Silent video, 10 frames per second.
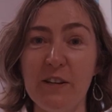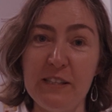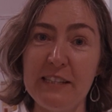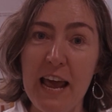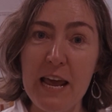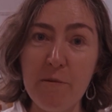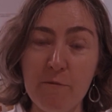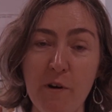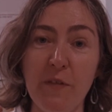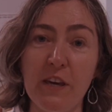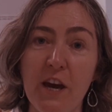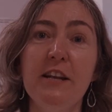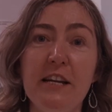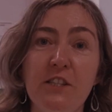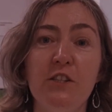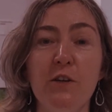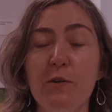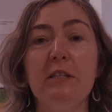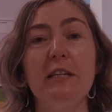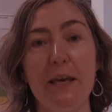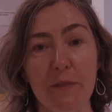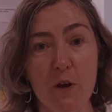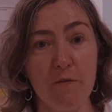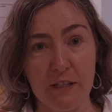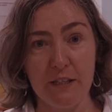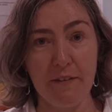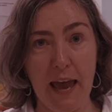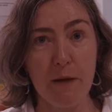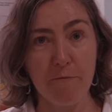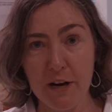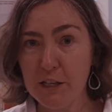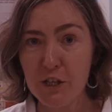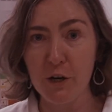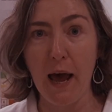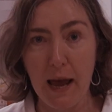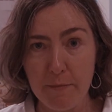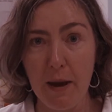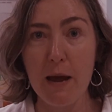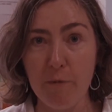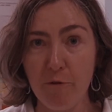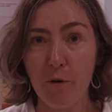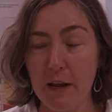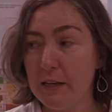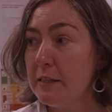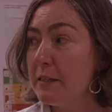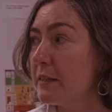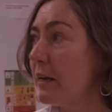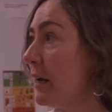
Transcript: So today we're at the Gurdon Institute in the University of Cambridge. I'm Emma Rawlins.